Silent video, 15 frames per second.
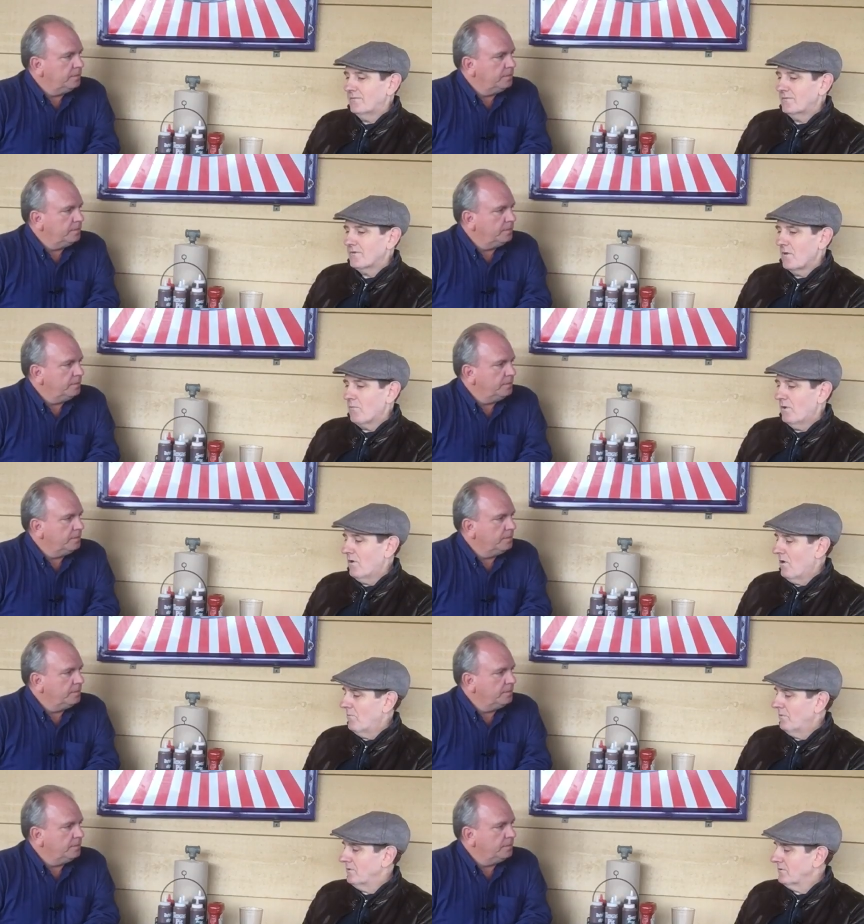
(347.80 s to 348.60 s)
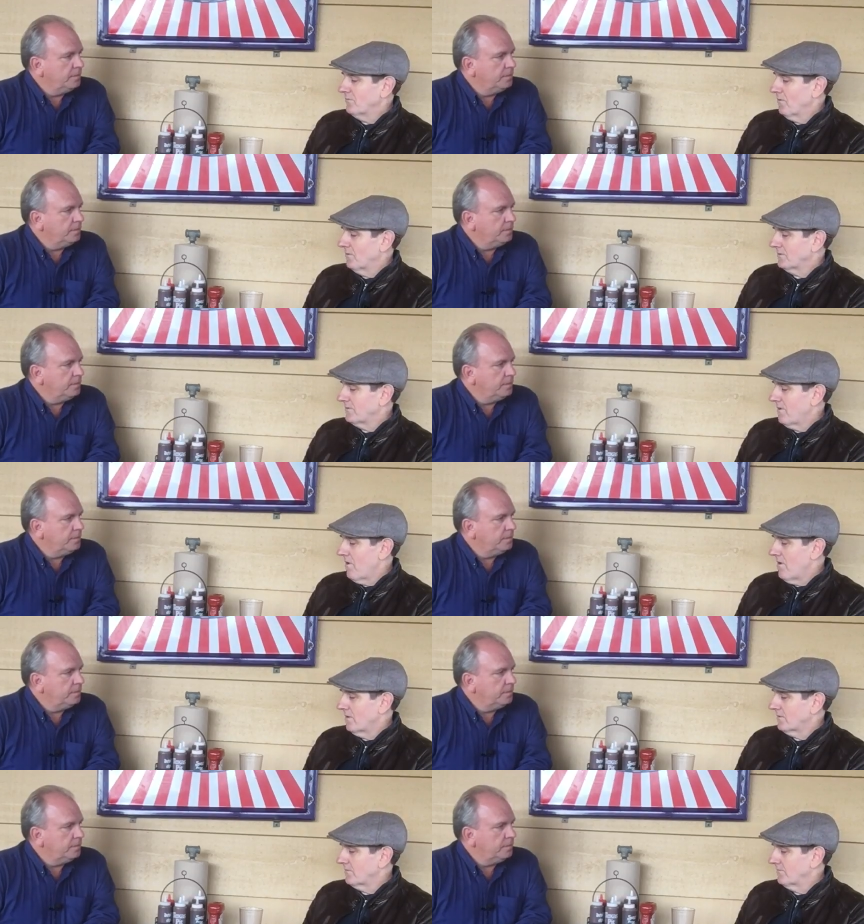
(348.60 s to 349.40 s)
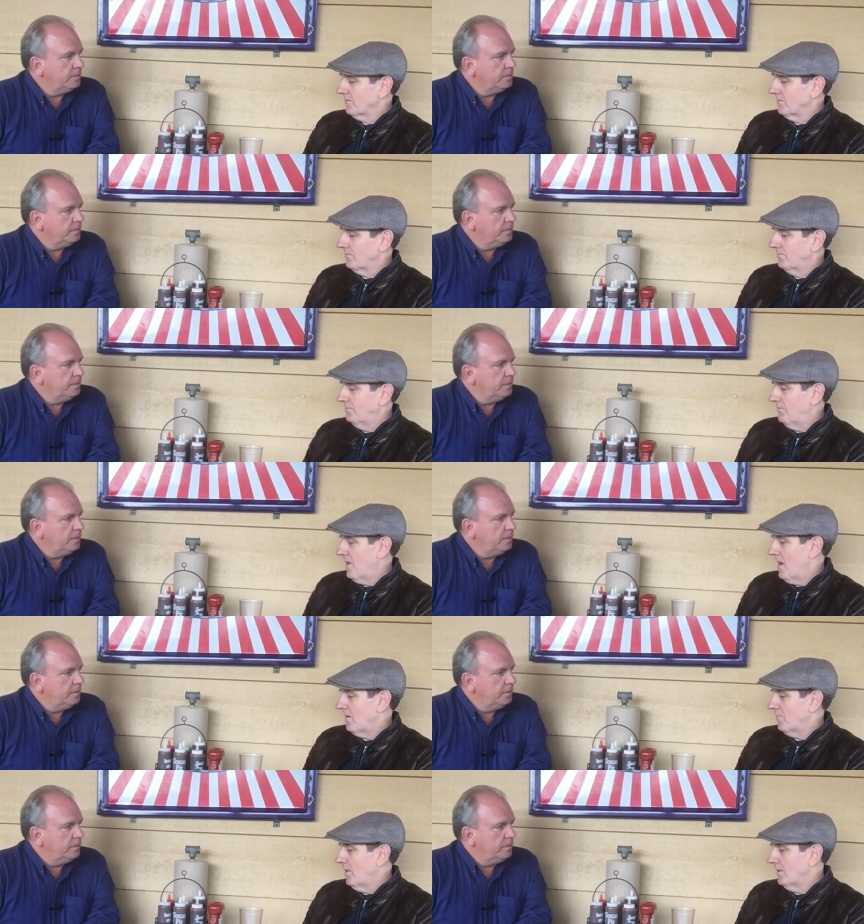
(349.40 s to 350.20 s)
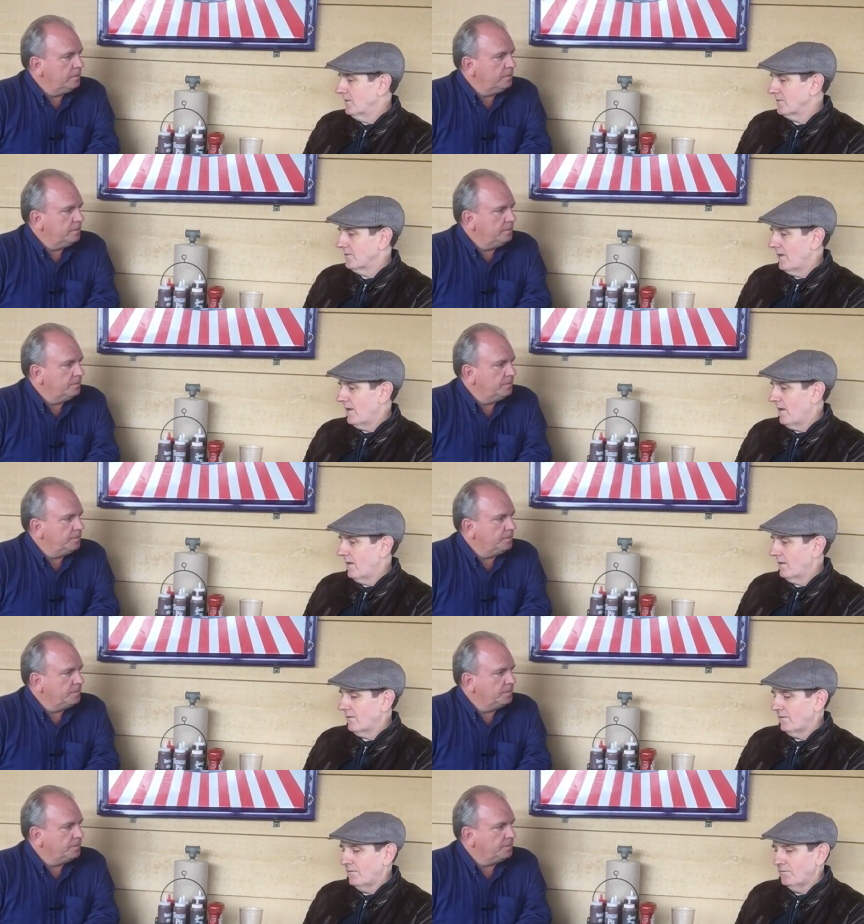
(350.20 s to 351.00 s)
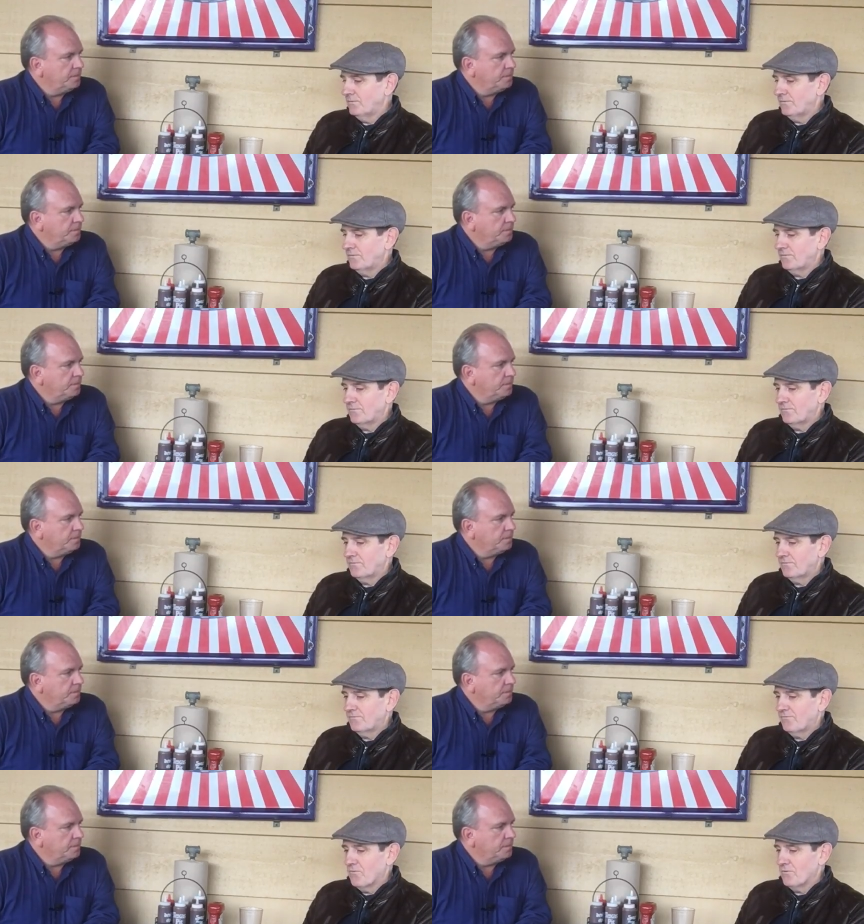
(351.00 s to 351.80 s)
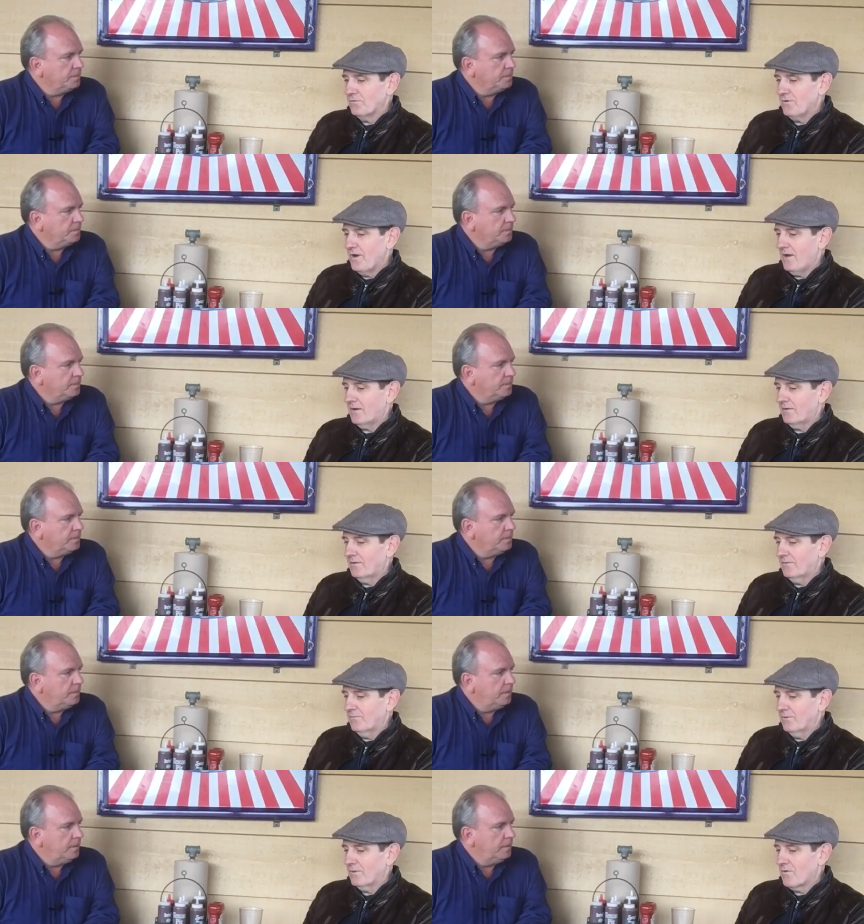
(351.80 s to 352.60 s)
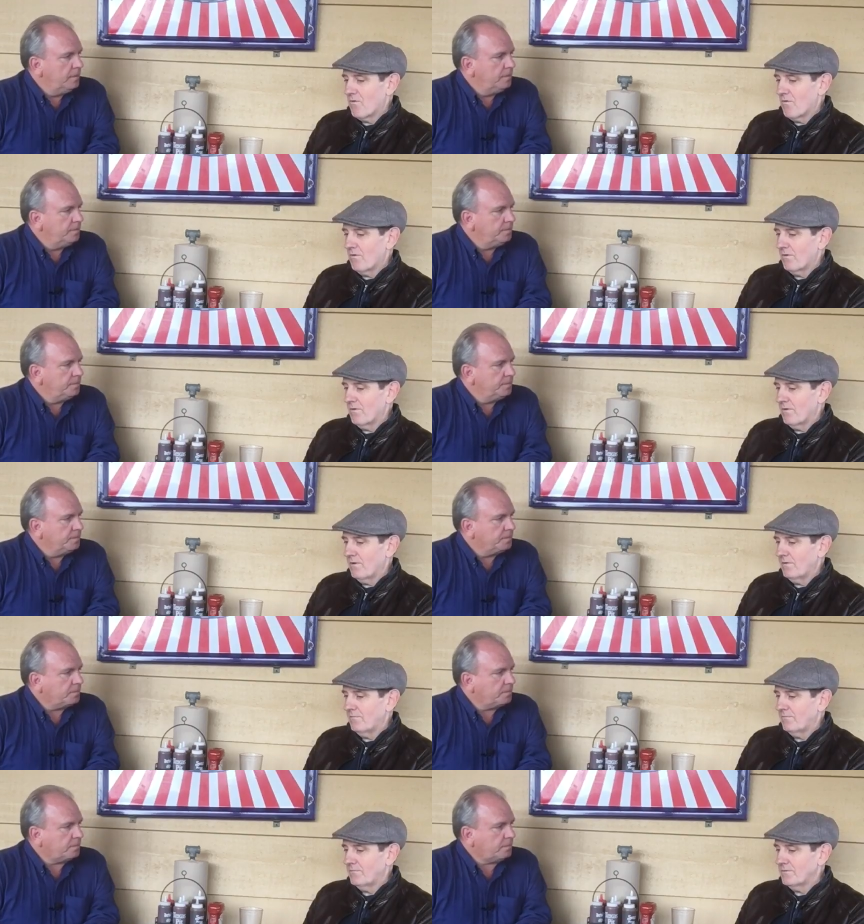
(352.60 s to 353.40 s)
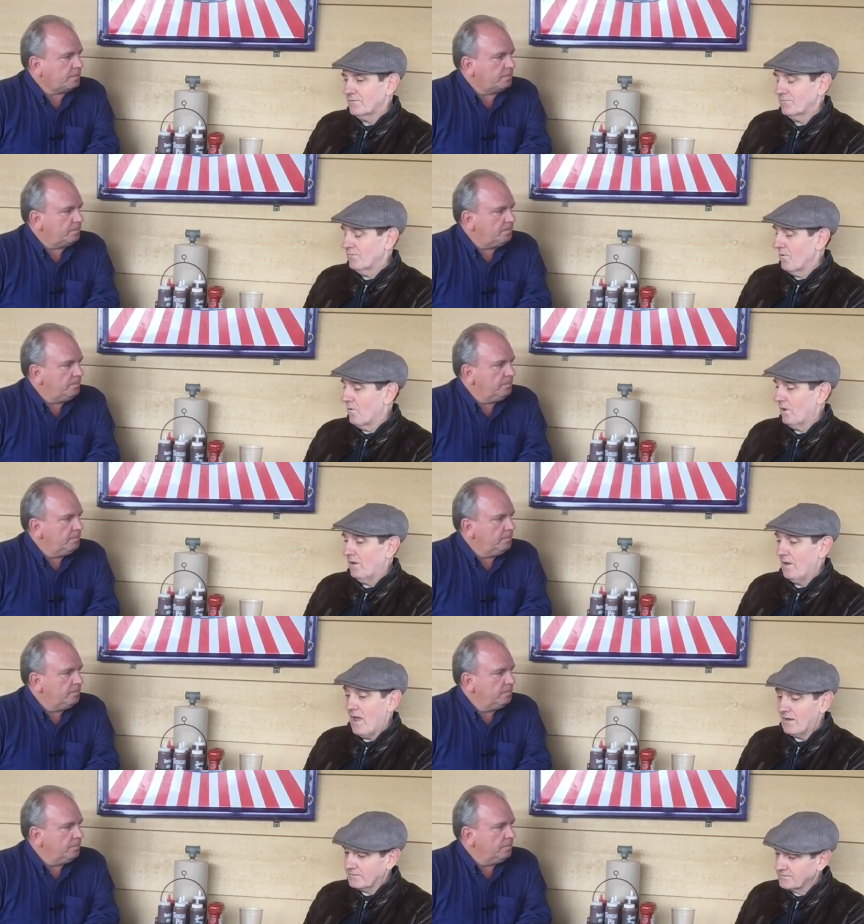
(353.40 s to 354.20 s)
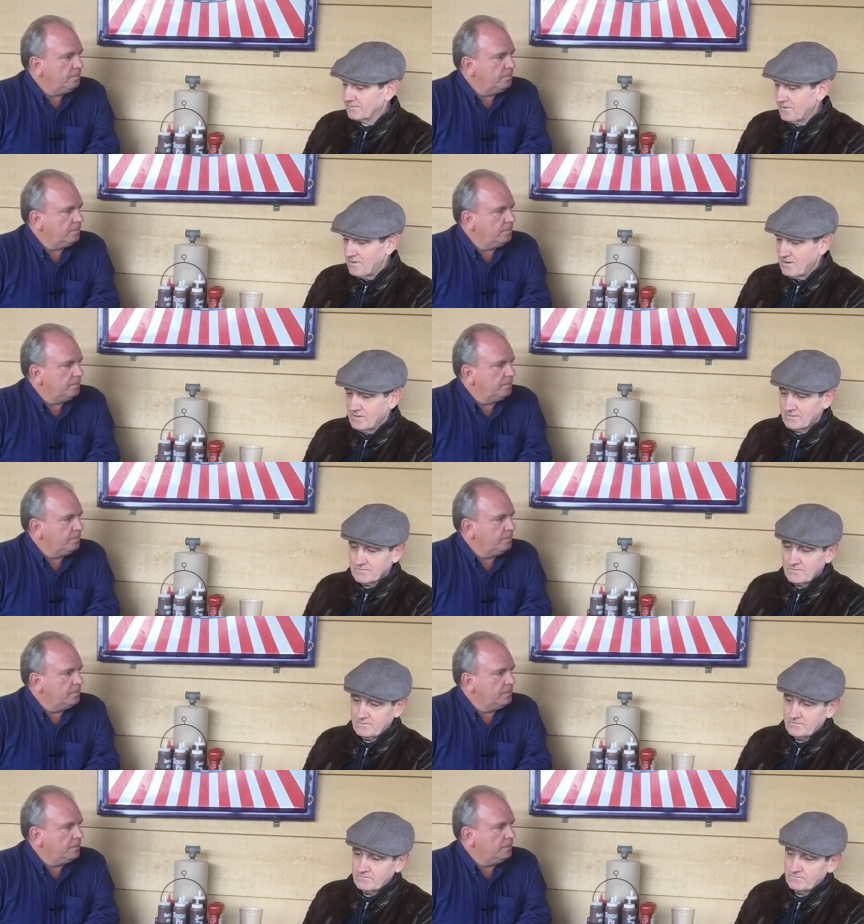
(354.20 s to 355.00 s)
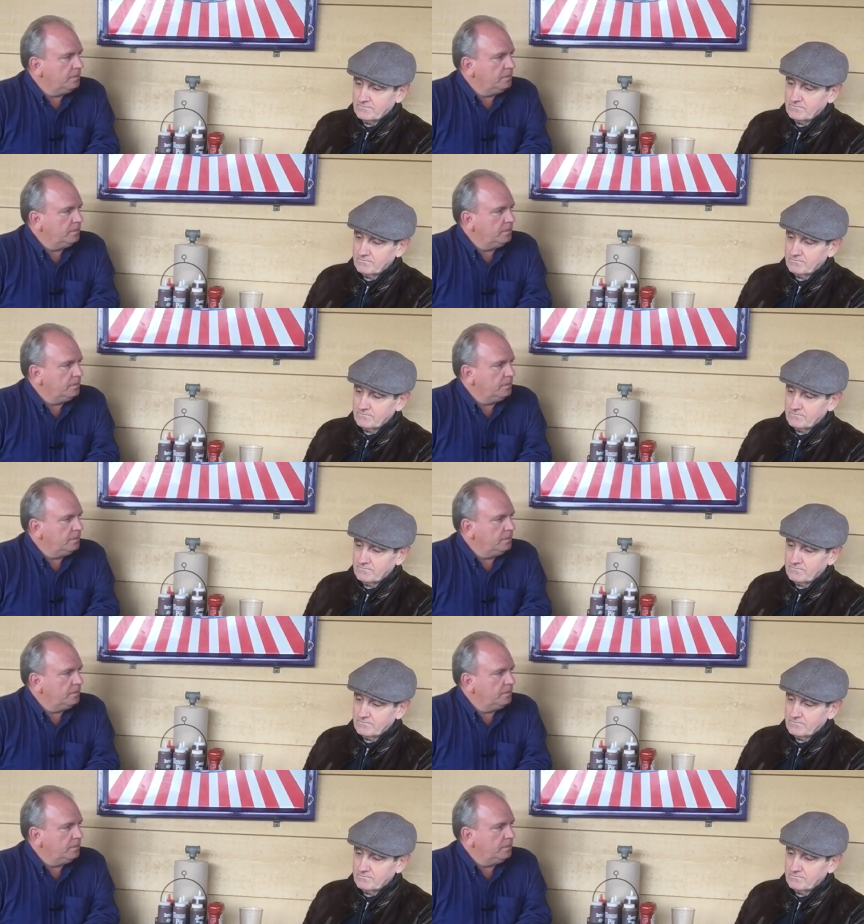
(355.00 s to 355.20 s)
Speaker 1: so I went home and just wrote songs for nine months. I had a little four track recorder and just wrote a lot of songs. And